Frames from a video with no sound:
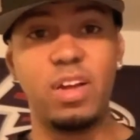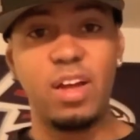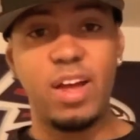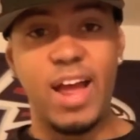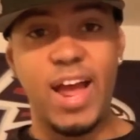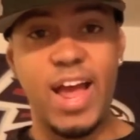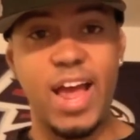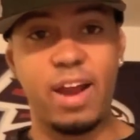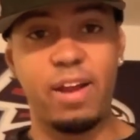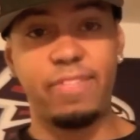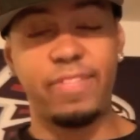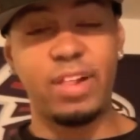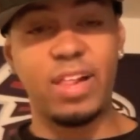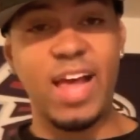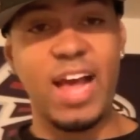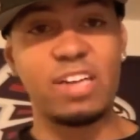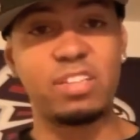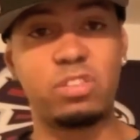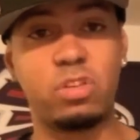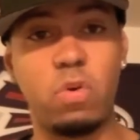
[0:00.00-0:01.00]
And in the
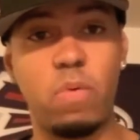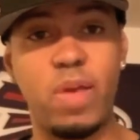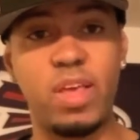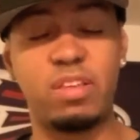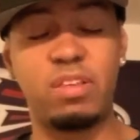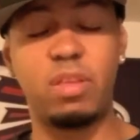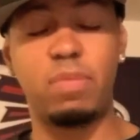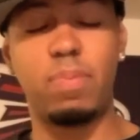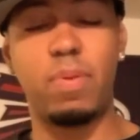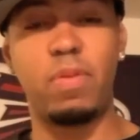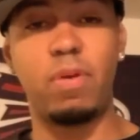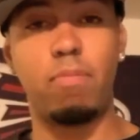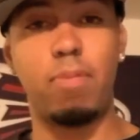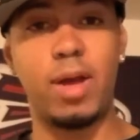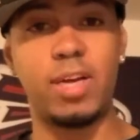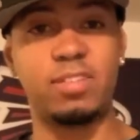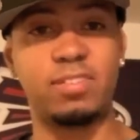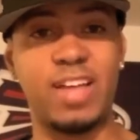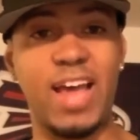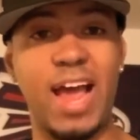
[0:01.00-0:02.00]
last 2 weeks, he's been their
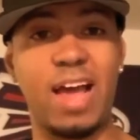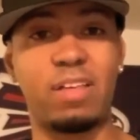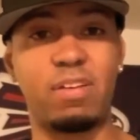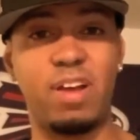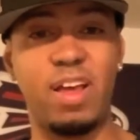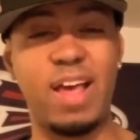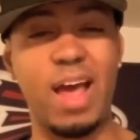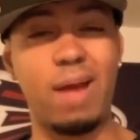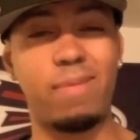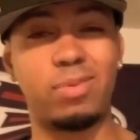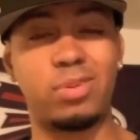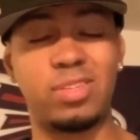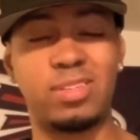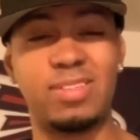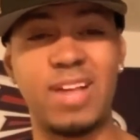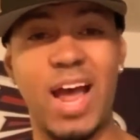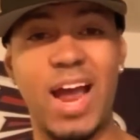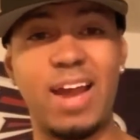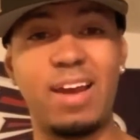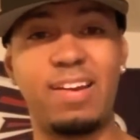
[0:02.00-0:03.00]
best tackler. He averages
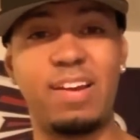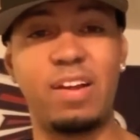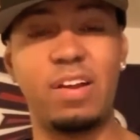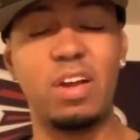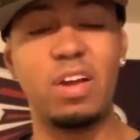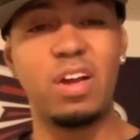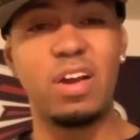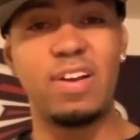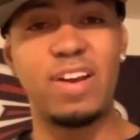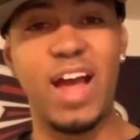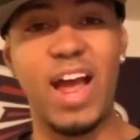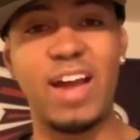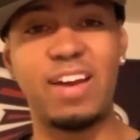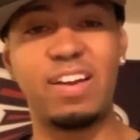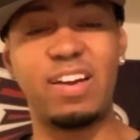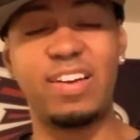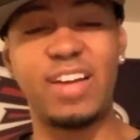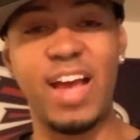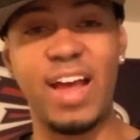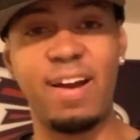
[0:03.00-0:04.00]
9 to
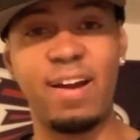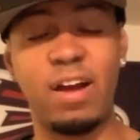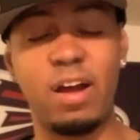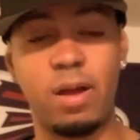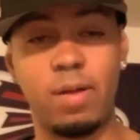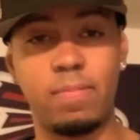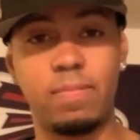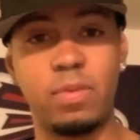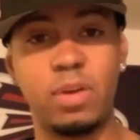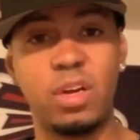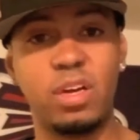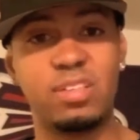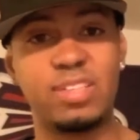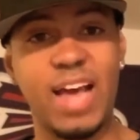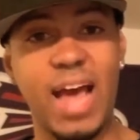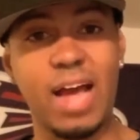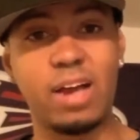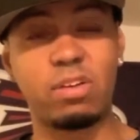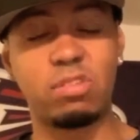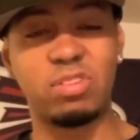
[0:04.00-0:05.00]
10
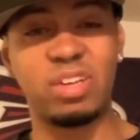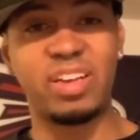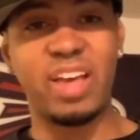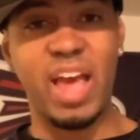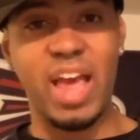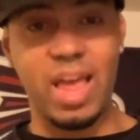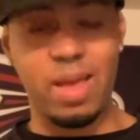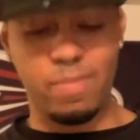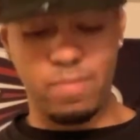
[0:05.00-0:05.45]
tackles a game.